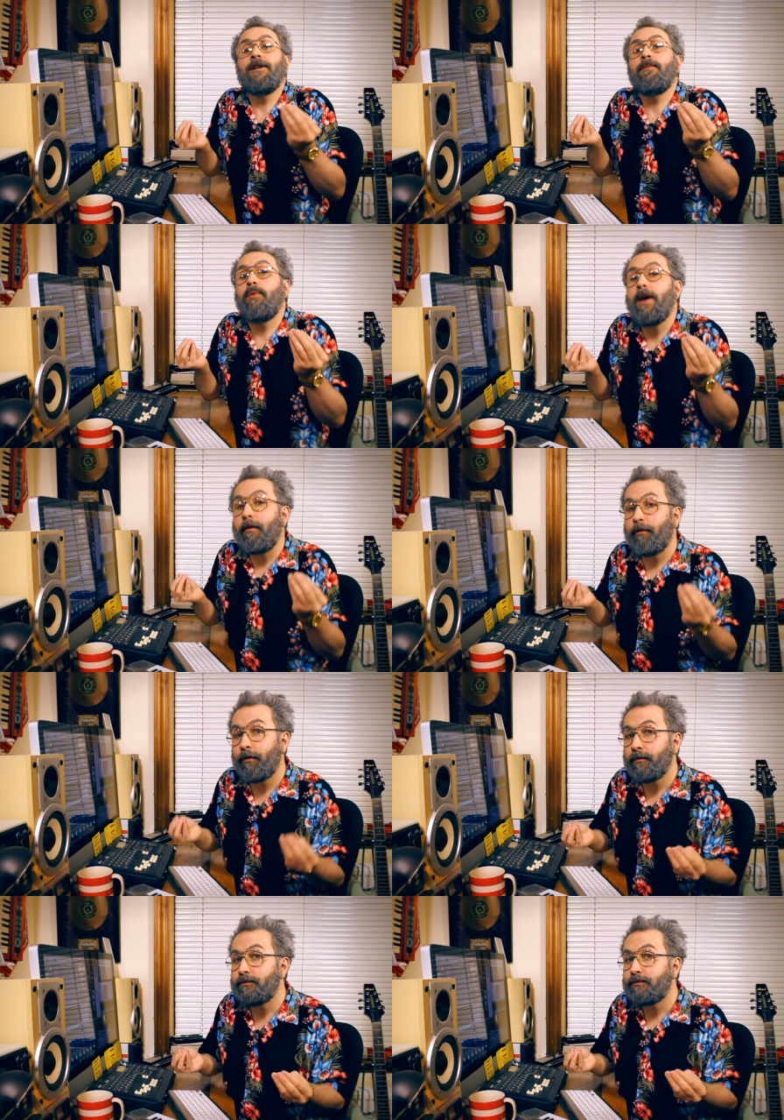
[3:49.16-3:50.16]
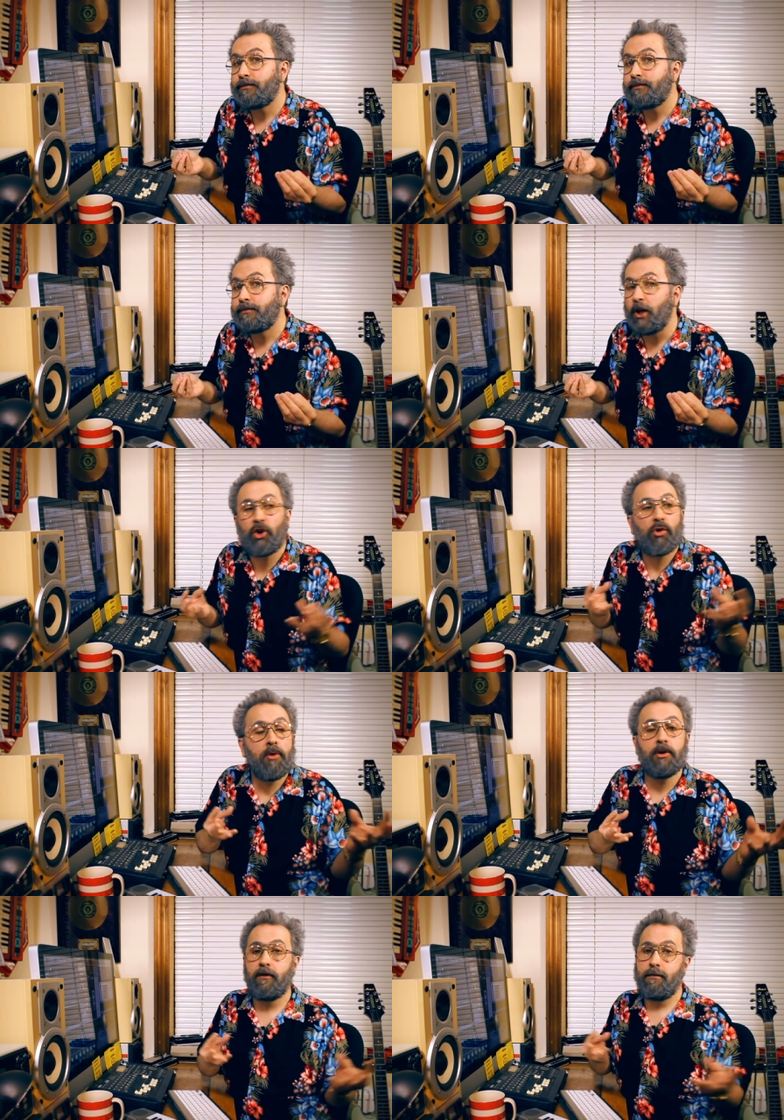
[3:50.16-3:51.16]
of breath, a
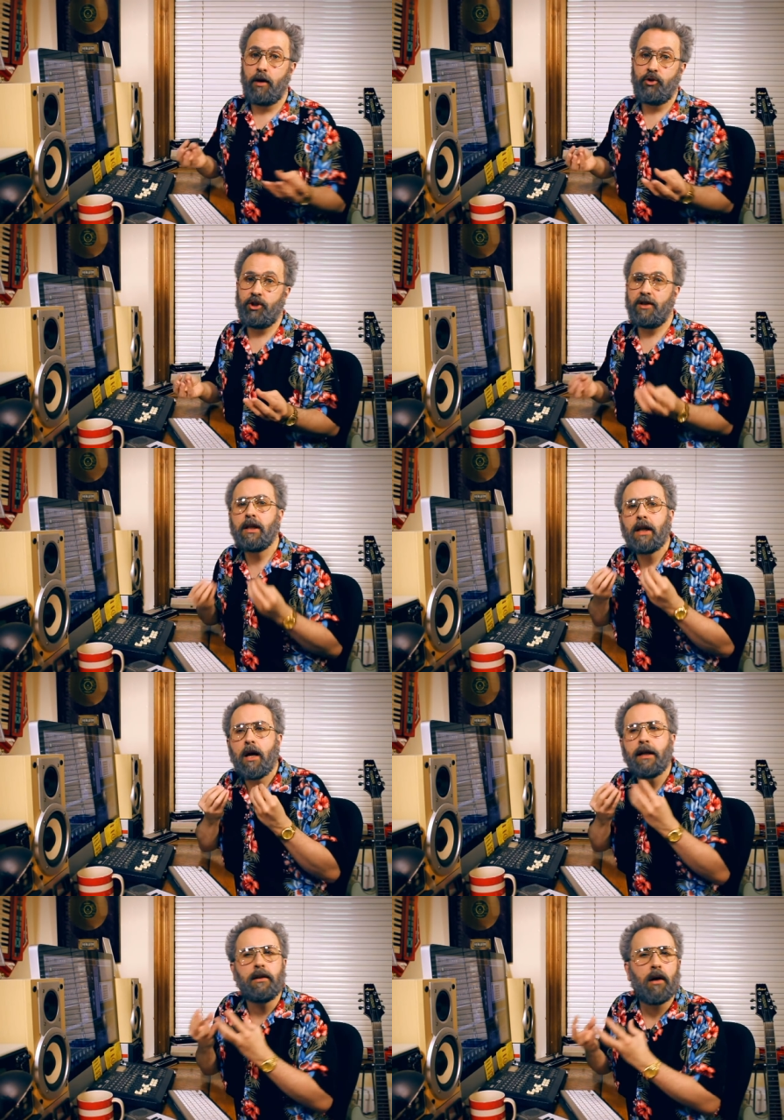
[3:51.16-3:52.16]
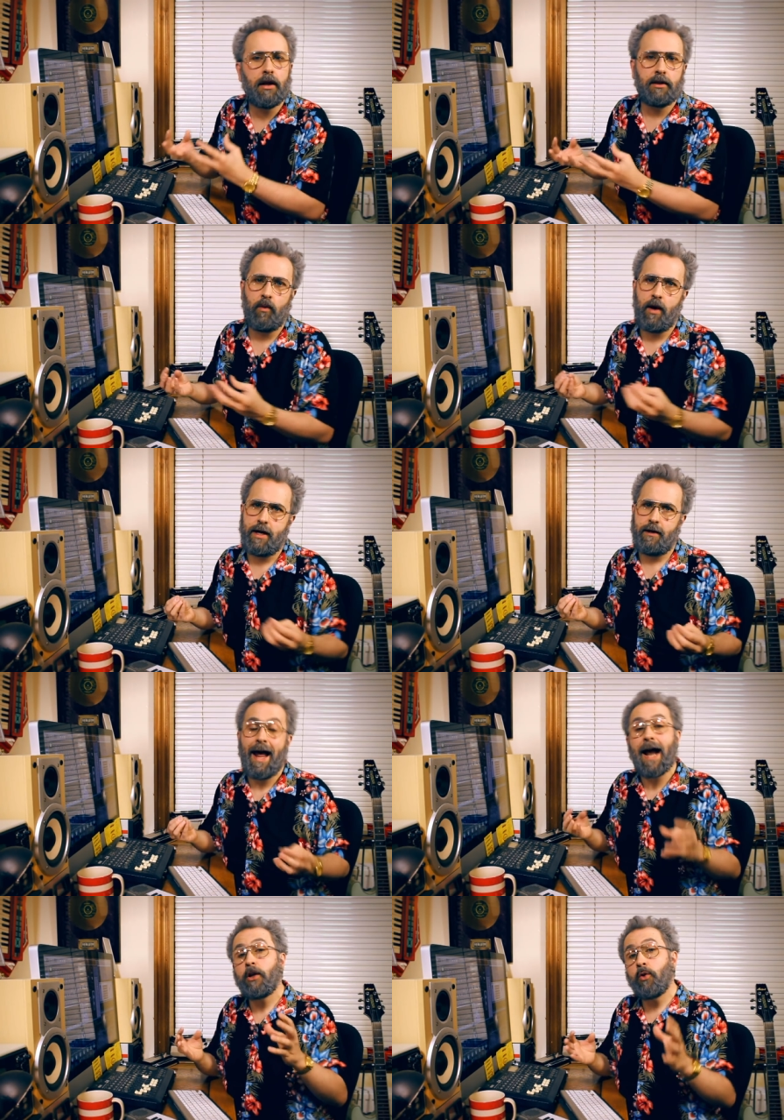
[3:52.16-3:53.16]
croak of emotion as a line dies away.
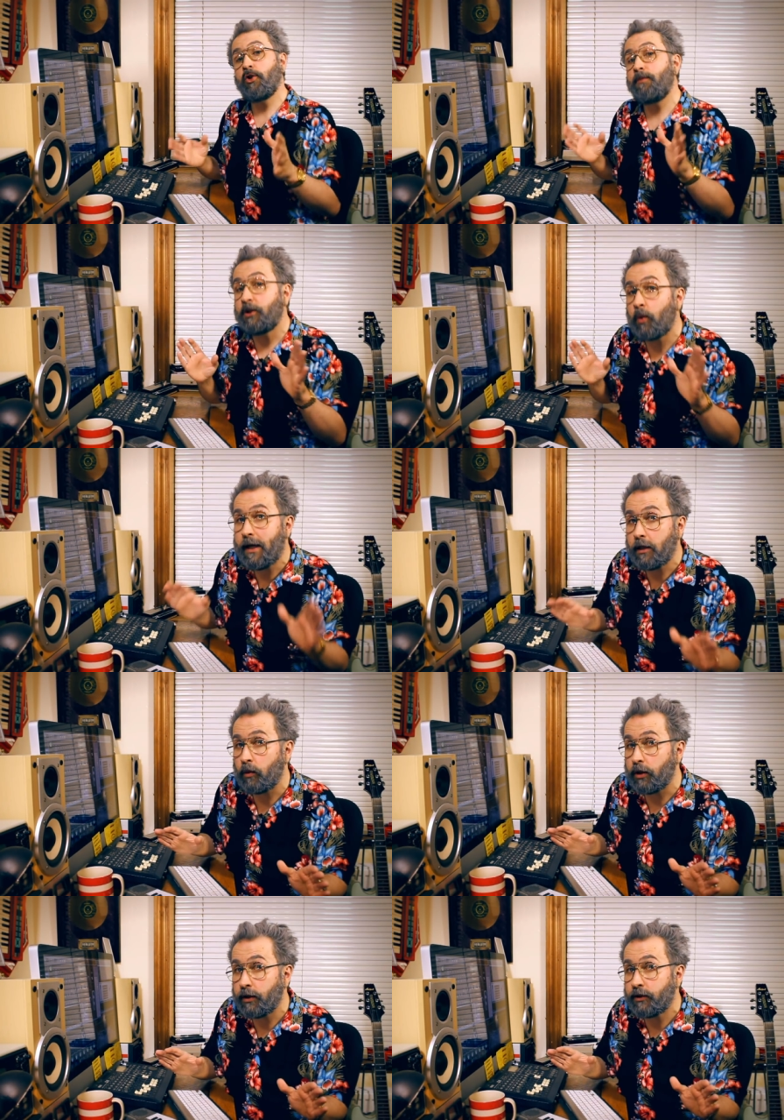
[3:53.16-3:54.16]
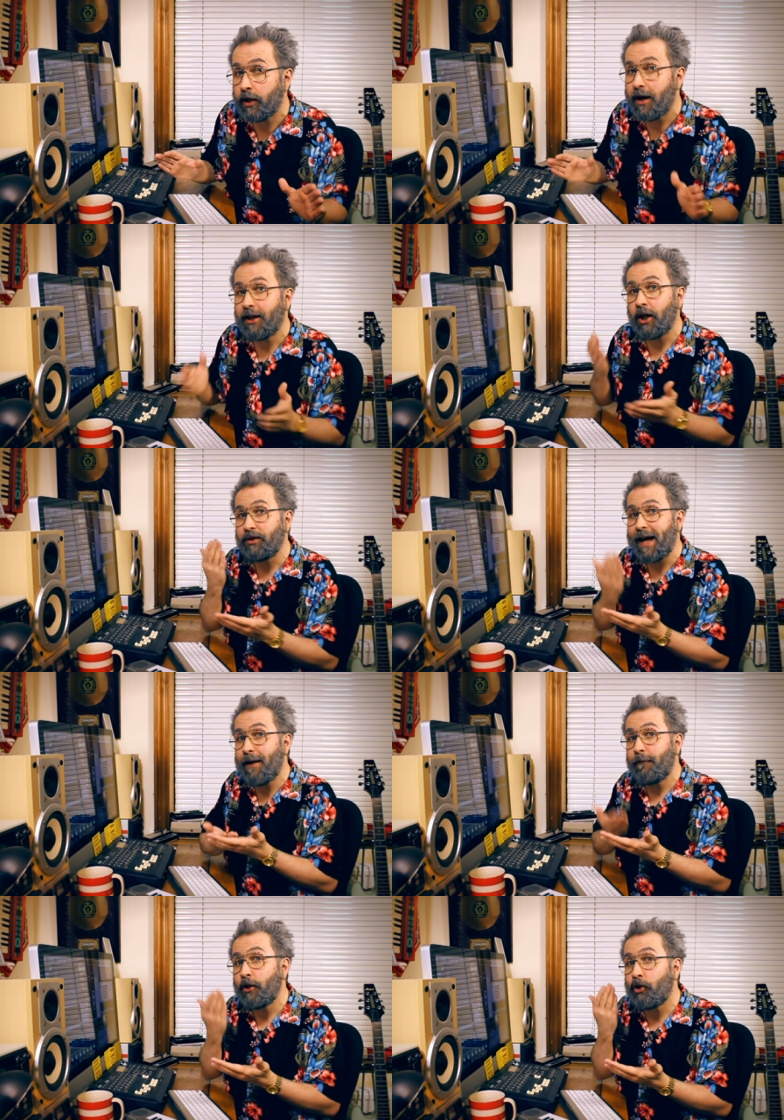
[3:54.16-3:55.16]
And of course, between the words, those
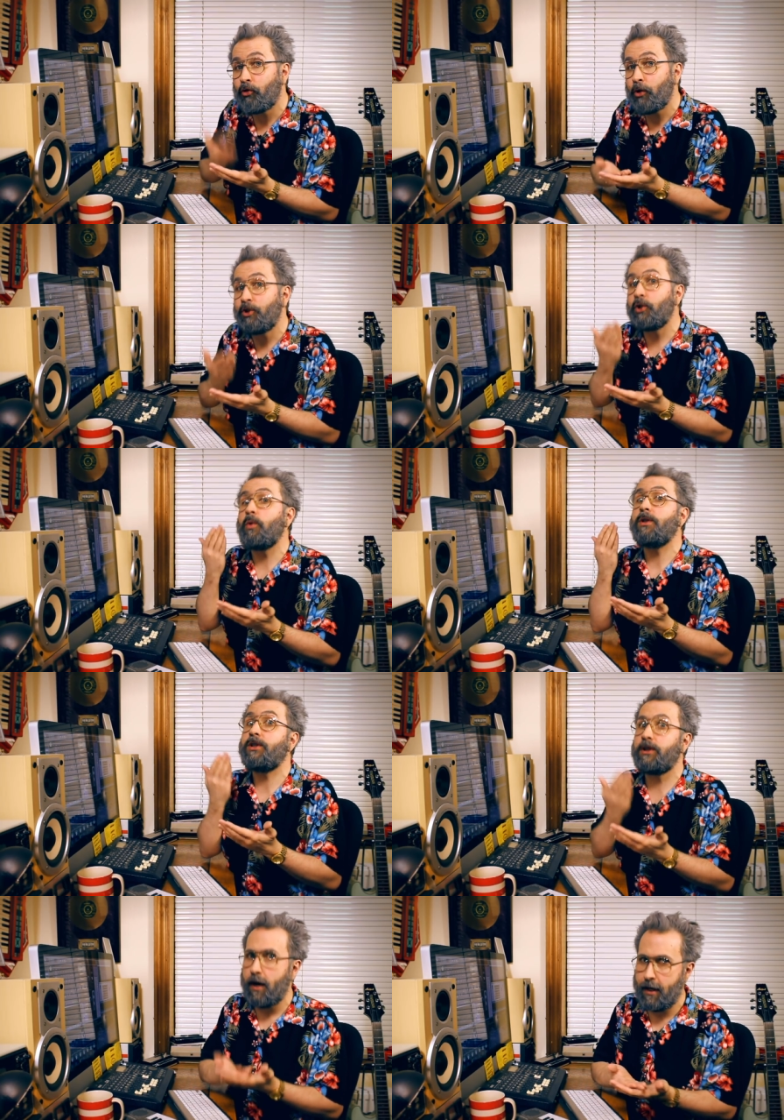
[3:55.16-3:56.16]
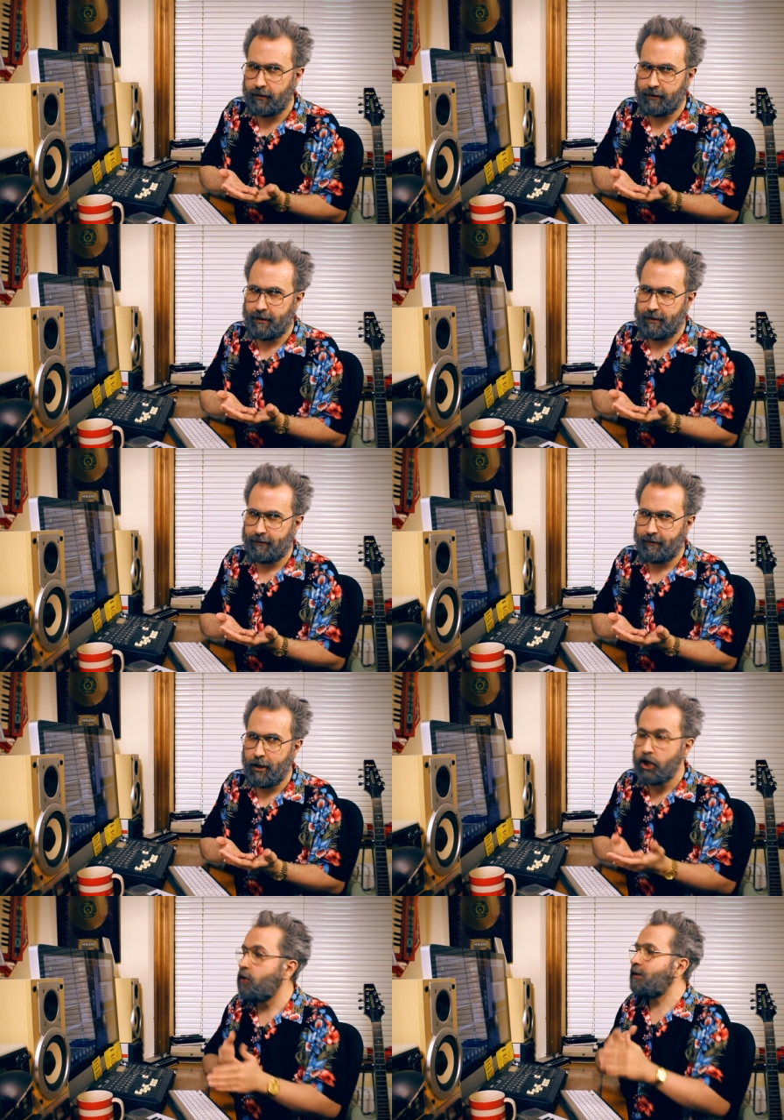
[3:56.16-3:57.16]
ever crucial silences.
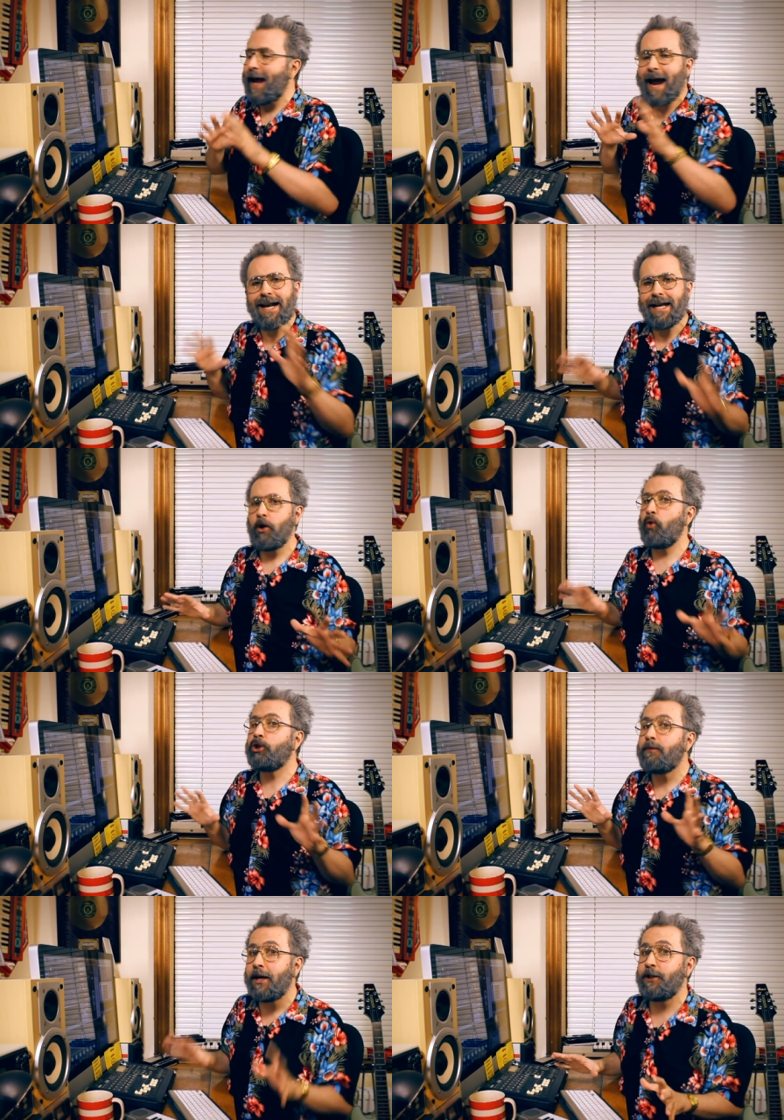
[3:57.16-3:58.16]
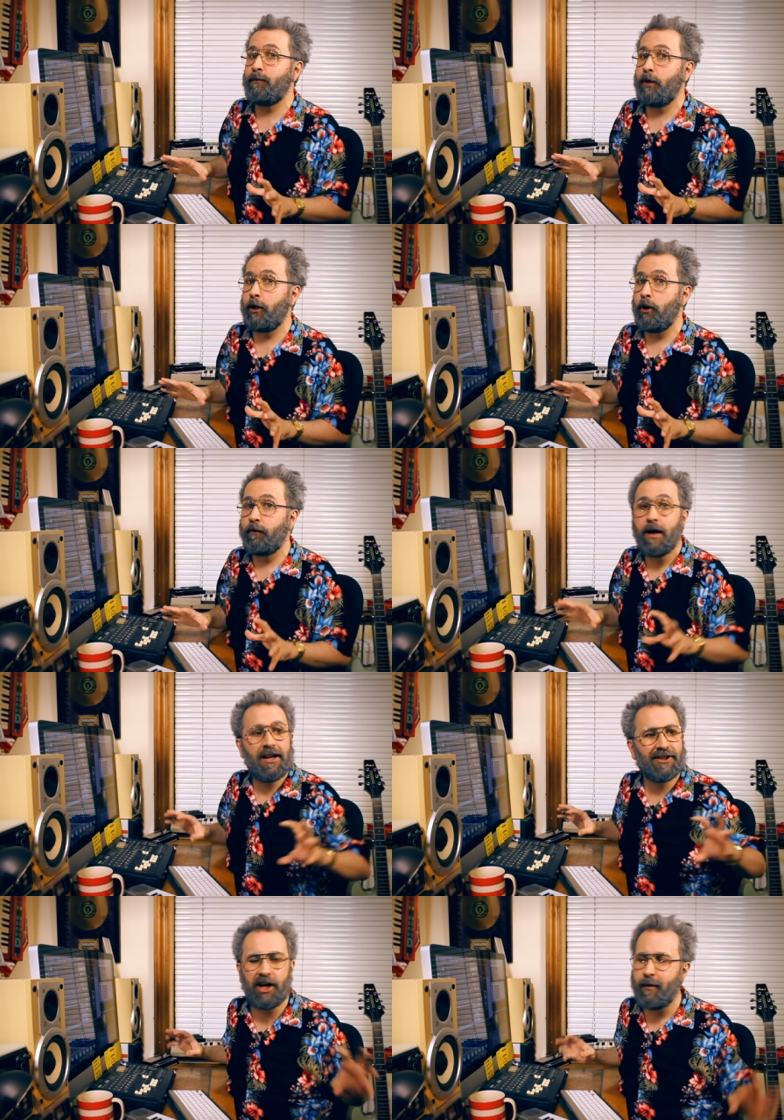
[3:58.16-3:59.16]
Use any automation plug-off
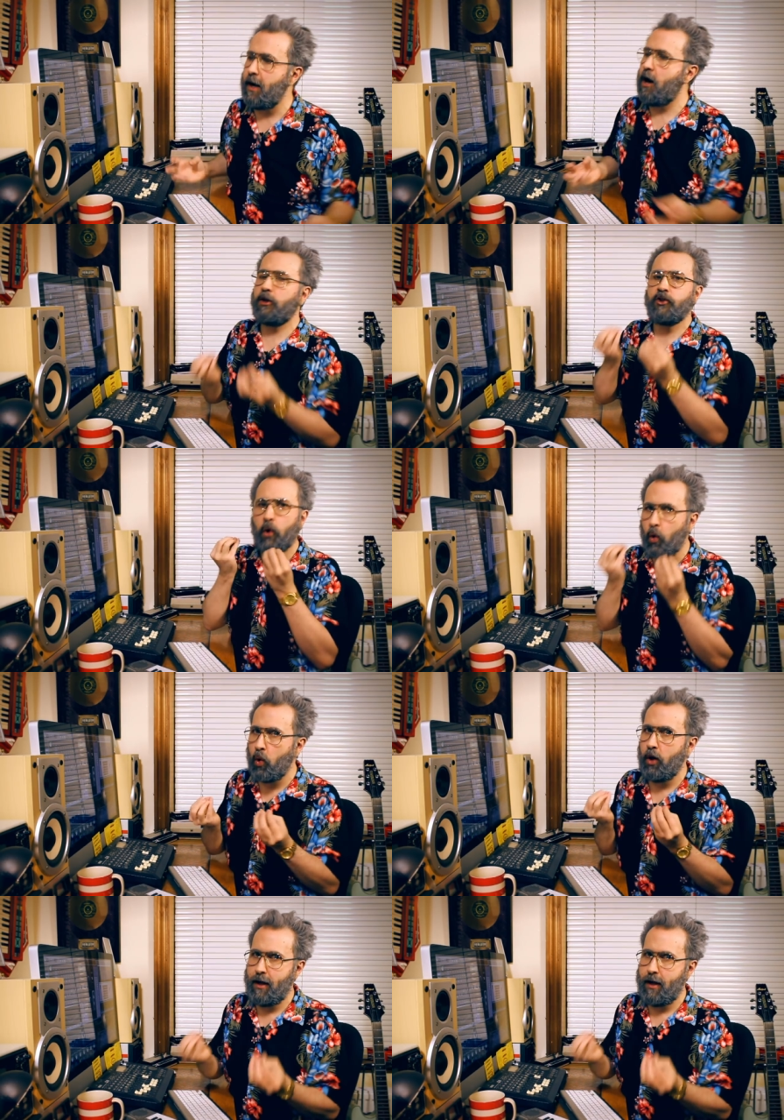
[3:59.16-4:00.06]
that's going to enhance all of